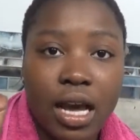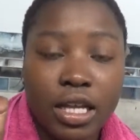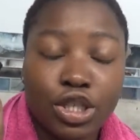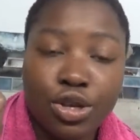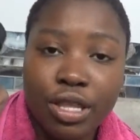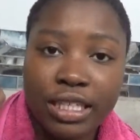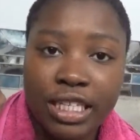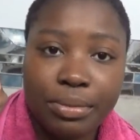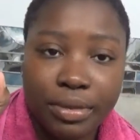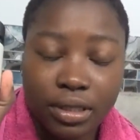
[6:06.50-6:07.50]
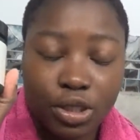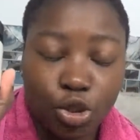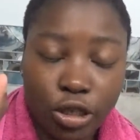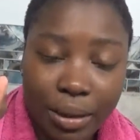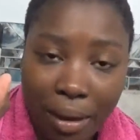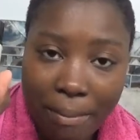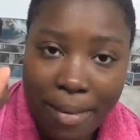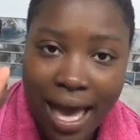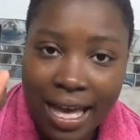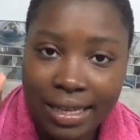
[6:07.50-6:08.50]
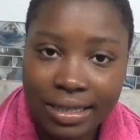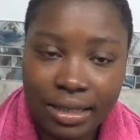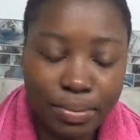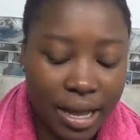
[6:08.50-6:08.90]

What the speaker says: Soothing Deep Treatment Mask,